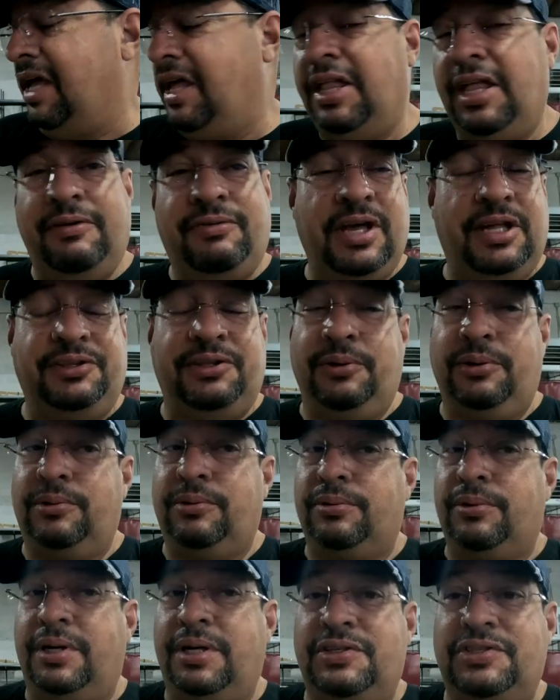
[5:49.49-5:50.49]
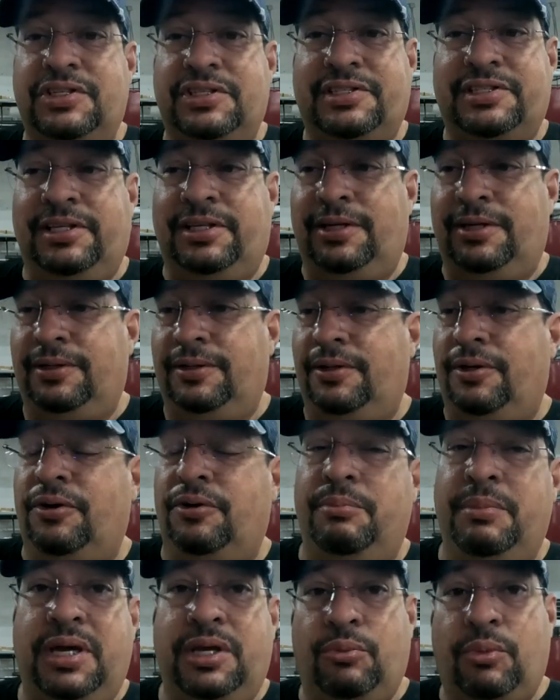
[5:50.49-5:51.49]
They've got the craziest little
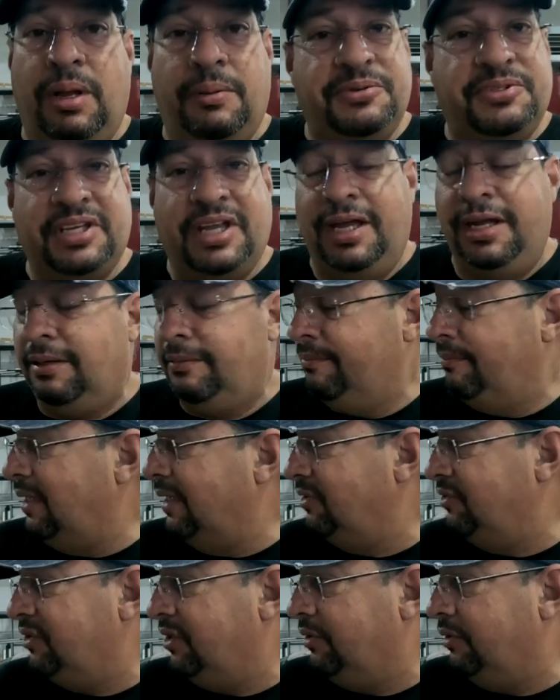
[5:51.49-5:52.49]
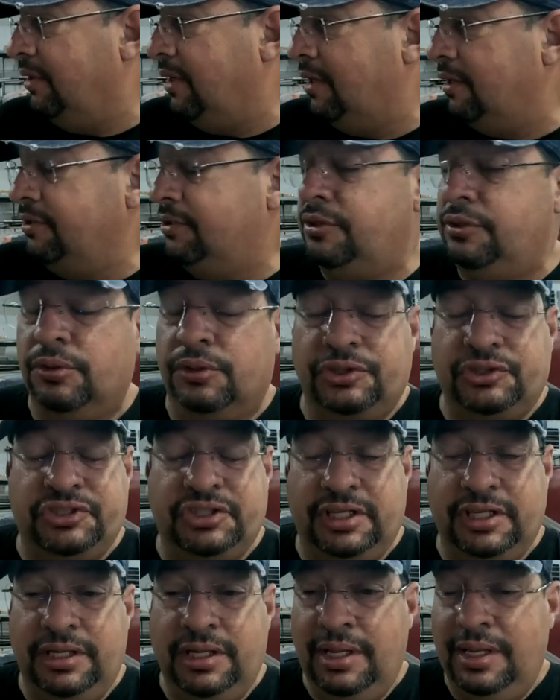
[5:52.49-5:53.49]
homemade website. Like I said, they're out of New York
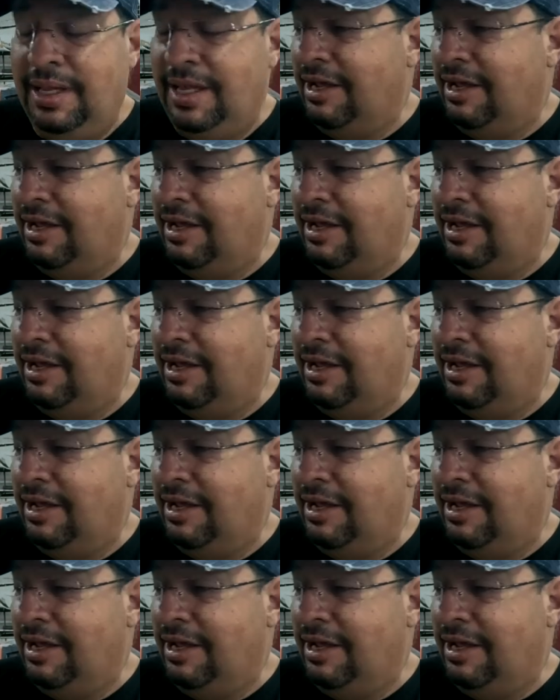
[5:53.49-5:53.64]
City.